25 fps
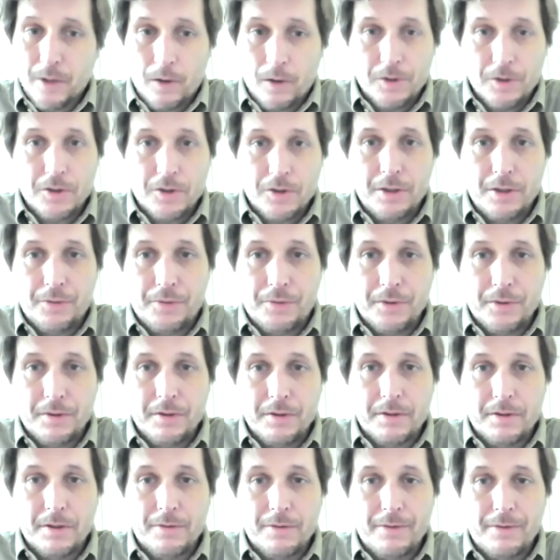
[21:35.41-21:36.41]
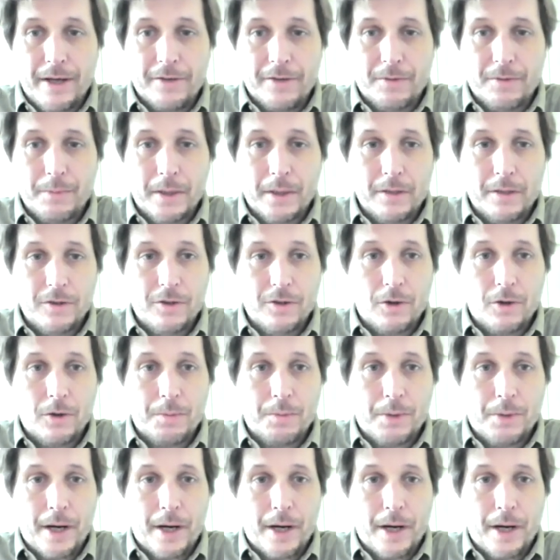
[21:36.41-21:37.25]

Also differences in investment and stock